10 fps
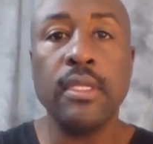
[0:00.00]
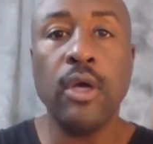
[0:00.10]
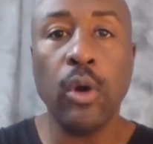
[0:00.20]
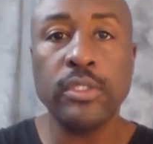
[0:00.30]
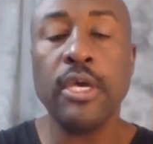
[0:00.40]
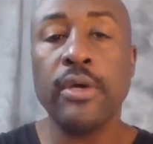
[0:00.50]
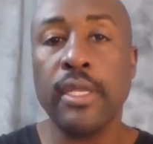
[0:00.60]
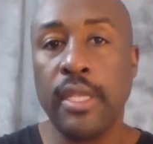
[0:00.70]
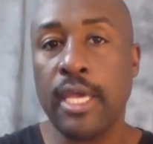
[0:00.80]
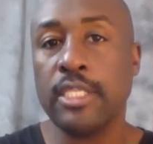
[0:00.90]
hotel
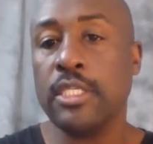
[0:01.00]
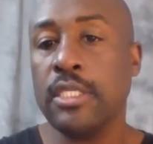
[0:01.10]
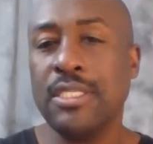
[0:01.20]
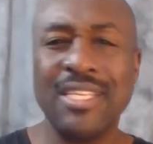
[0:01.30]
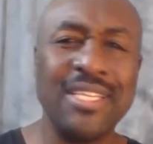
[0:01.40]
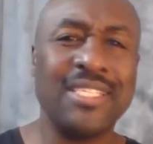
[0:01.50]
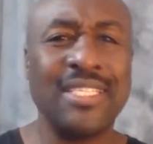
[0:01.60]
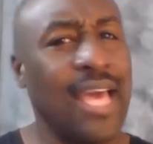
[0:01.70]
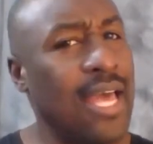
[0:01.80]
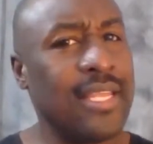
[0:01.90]
connections, and it's
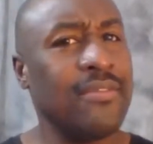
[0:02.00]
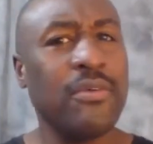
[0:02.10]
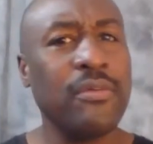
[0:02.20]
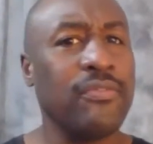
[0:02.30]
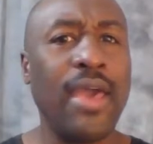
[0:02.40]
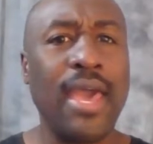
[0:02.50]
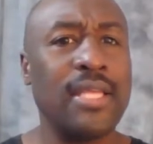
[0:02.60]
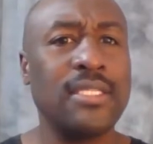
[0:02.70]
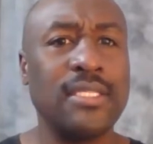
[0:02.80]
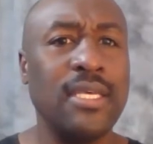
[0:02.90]
not real
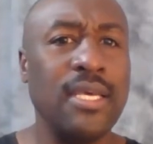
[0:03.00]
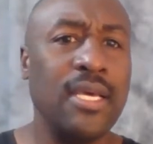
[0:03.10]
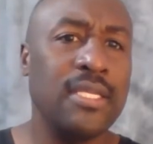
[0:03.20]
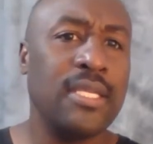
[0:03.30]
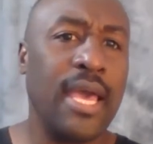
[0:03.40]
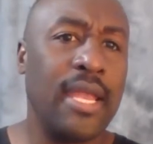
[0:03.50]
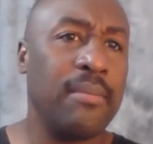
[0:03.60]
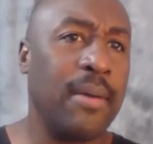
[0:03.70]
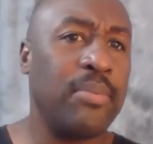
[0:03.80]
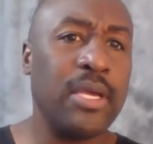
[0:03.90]
fast to edit
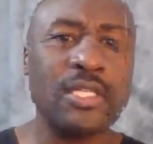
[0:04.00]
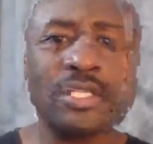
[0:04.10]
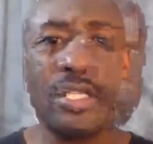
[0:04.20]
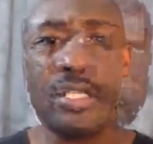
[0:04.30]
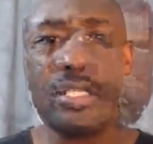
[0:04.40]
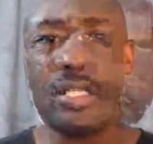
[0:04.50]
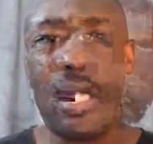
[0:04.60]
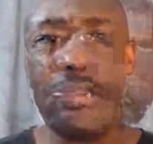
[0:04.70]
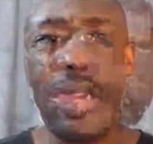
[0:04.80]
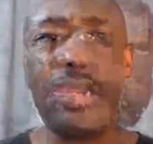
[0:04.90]
my pictures.
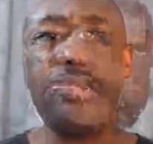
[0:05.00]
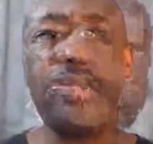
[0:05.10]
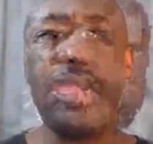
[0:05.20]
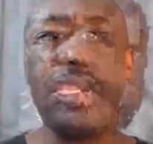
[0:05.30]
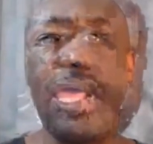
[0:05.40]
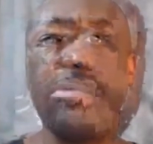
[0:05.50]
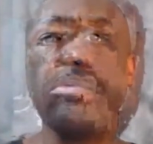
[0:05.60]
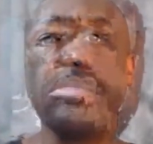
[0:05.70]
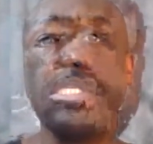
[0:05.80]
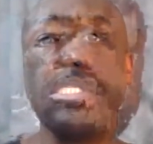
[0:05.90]
I'm not a fan of
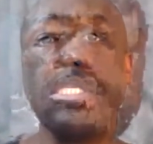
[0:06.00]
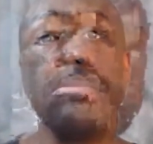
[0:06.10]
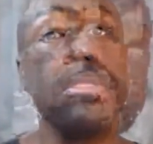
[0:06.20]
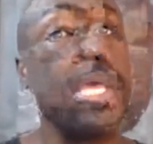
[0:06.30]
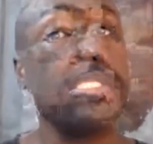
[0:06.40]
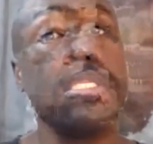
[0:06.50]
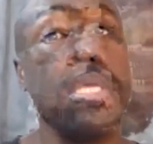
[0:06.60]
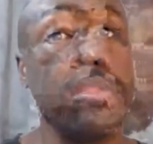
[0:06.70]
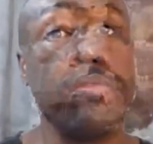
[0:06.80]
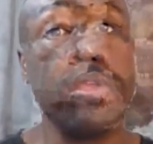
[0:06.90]
Lightroom CC, but that's
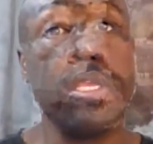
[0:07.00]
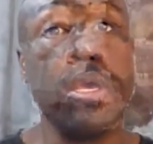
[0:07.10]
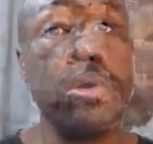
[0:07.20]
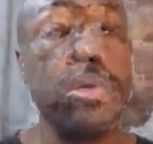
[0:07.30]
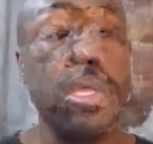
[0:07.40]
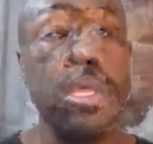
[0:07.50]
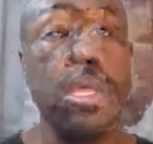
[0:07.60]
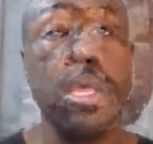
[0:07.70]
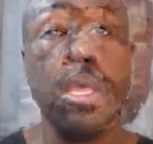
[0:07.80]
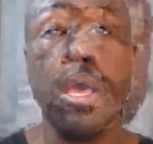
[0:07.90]
another video.
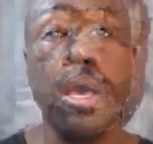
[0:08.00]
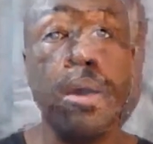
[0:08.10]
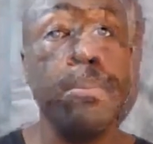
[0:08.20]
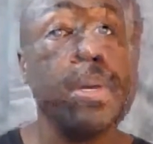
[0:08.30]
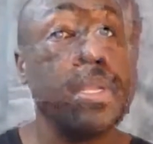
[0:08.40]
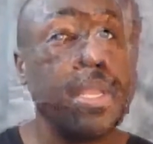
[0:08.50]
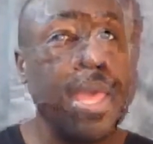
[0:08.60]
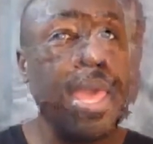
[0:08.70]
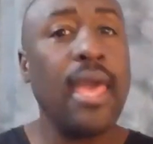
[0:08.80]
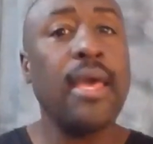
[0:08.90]
But
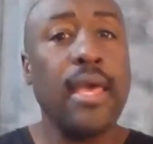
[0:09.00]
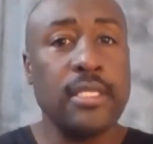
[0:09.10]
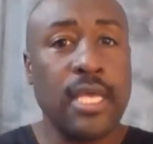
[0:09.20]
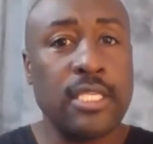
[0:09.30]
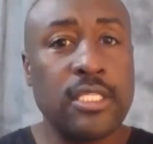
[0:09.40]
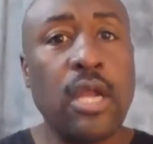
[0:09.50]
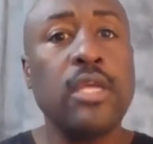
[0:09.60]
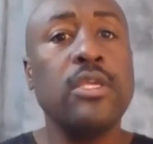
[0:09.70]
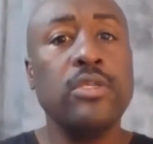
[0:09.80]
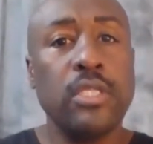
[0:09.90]
as I
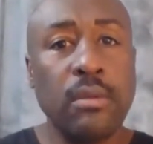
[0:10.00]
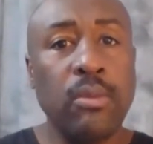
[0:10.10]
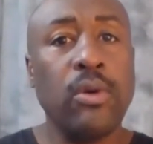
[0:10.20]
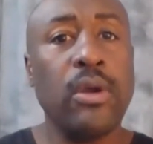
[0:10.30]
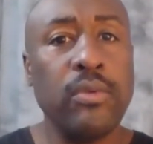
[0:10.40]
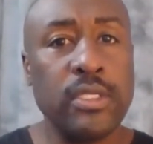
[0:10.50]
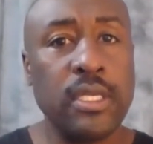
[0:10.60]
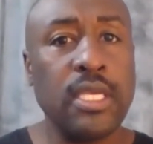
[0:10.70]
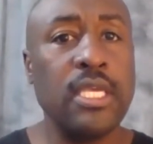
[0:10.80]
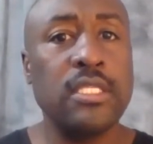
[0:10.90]
started using it more, it
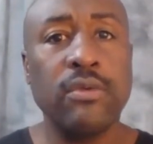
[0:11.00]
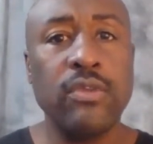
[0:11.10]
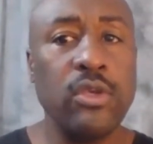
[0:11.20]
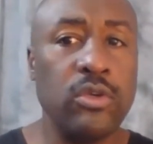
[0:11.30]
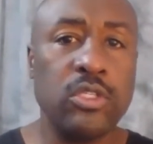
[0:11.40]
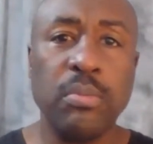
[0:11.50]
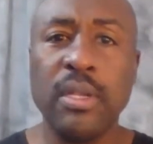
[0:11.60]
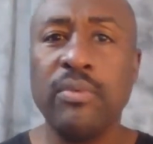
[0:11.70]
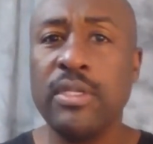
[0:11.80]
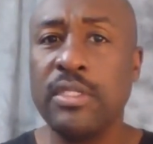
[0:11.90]
was an ease of use,
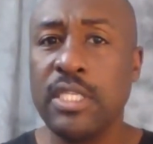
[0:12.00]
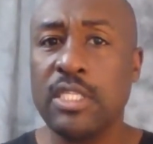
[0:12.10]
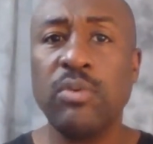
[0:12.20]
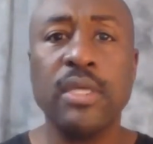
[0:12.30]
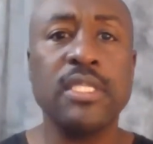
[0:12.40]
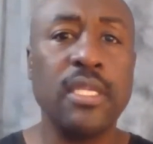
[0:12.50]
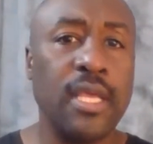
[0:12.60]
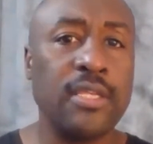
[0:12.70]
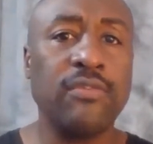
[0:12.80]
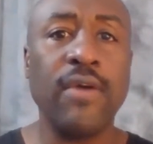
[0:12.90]
but just
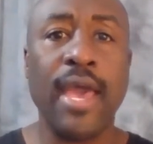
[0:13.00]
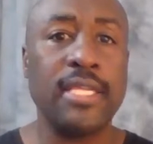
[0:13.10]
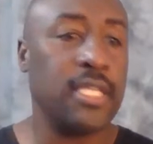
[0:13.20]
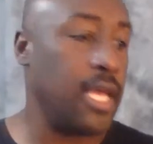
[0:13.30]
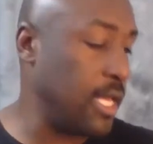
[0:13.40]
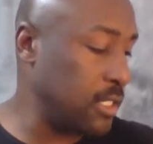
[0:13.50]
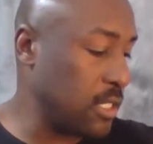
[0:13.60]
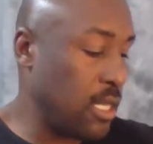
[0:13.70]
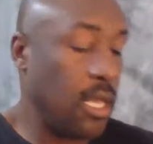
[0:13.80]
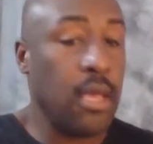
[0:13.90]
wasn't as fast
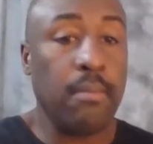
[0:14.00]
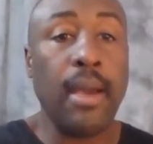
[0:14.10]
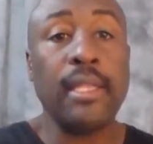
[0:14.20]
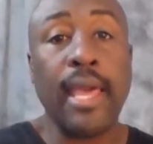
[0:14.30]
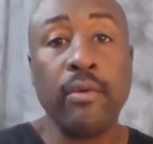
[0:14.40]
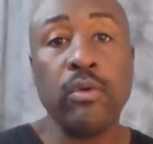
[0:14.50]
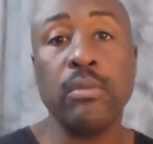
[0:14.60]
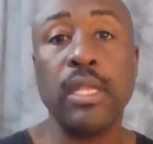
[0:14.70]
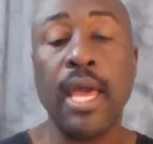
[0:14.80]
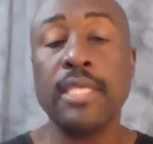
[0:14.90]
as my
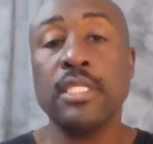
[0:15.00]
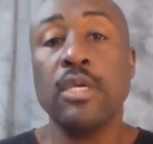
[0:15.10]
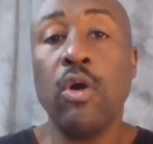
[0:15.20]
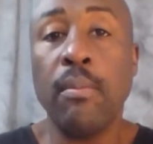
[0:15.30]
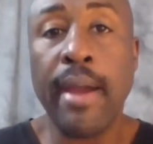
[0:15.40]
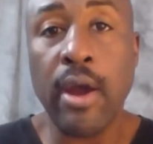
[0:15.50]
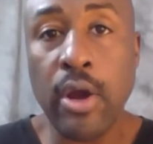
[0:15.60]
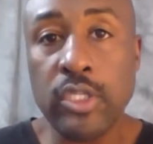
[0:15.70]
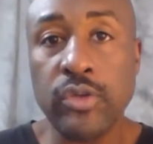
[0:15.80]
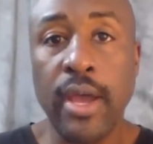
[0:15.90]
Lightroom Classic on my
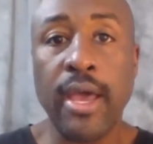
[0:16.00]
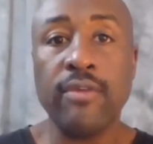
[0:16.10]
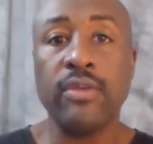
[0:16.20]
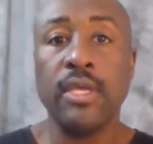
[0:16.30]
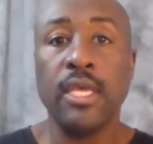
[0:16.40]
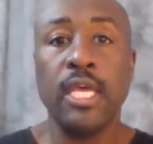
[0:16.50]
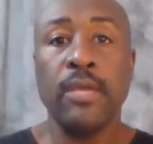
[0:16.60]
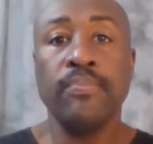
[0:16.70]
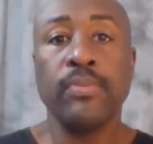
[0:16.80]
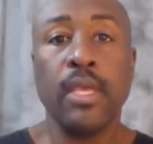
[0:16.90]
hard drive.
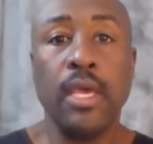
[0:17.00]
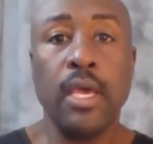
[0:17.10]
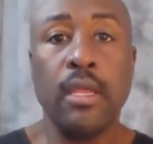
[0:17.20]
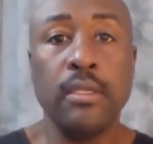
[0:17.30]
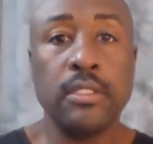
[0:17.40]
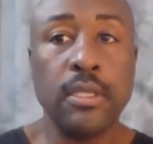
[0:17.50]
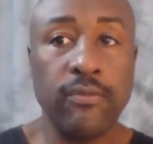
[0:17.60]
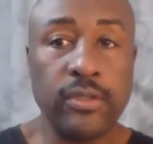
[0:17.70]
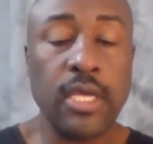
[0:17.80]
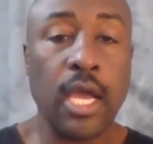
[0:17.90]
And some
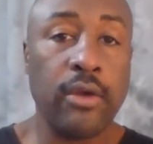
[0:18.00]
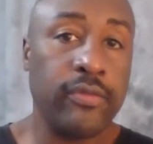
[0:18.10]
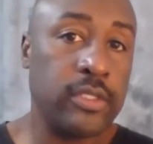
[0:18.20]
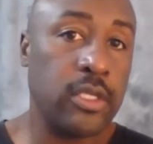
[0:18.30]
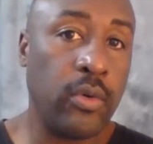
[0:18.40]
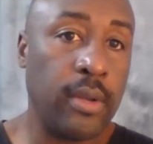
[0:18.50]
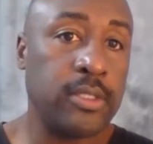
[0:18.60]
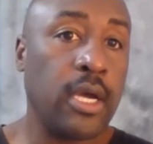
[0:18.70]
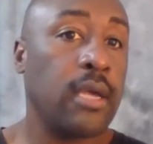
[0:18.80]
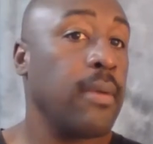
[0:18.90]
photographers know what I'm
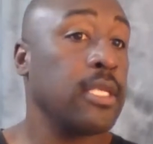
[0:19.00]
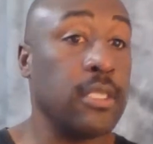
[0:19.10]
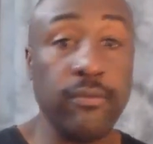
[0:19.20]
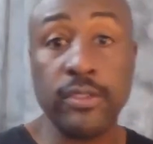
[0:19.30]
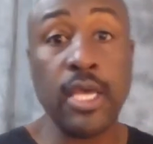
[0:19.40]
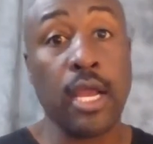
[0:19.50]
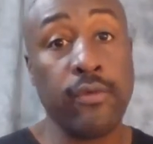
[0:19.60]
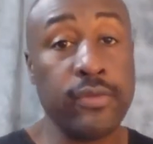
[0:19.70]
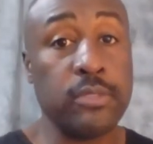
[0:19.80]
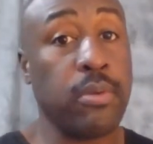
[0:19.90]
talking about. Some
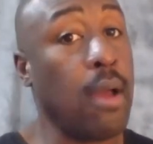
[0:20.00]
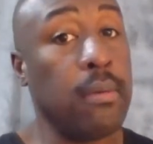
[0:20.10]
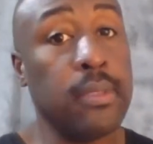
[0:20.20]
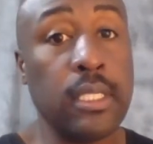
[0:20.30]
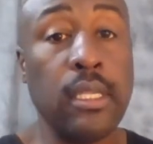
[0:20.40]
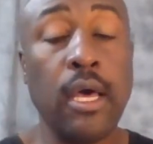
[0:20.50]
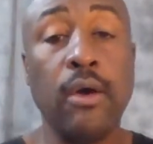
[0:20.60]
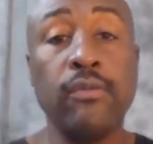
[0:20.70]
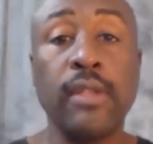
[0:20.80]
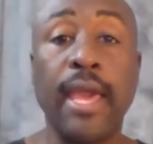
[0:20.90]
photographers probably
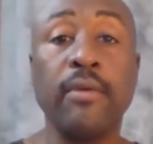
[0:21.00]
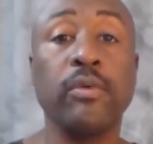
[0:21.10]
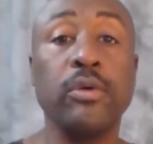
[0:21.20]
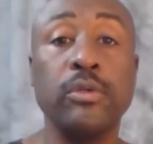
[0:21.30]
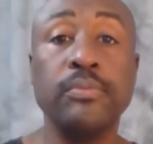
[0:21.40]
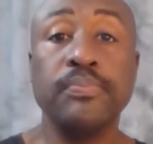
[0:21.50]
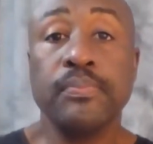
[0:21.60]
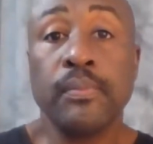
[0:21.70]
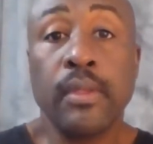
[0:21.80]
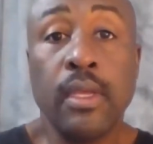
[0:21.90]
love Lightroom
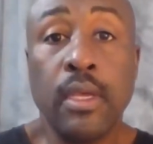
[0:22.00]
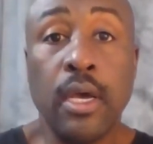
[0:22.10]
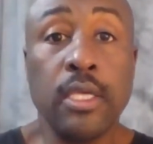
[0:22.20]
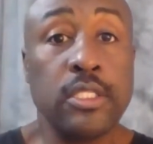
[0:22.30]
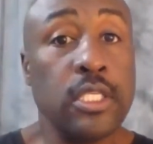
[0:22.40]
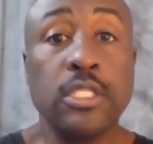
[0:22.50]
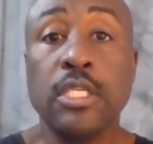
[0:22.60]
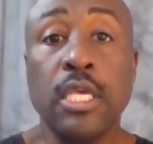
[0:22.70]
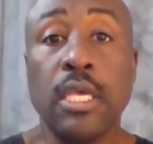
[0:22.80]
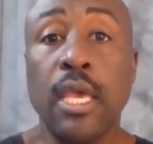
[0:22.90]

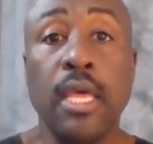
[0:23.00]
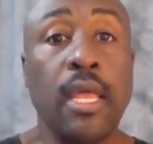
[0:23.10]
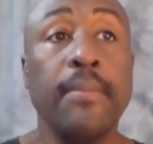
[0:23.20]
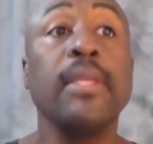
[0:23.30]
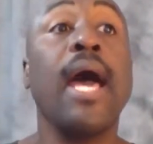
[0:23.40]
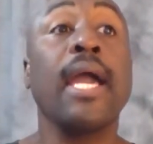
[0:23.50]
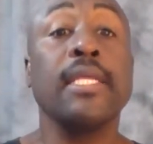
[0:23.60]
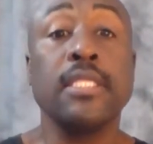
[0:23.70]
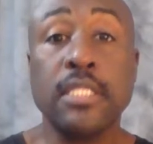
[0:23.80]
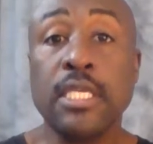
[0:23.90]
CC. And I mean, I
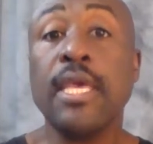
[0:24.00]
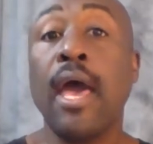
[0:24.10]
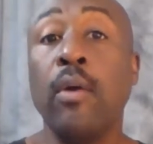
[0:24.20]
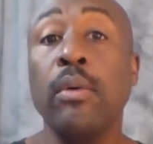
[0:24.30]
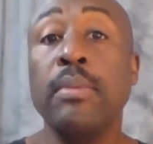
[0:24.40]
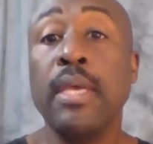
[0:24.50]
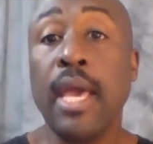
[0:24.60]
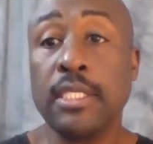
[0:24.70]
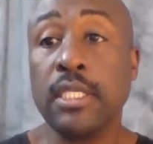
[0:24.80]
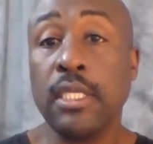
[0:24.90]
could see how it would be an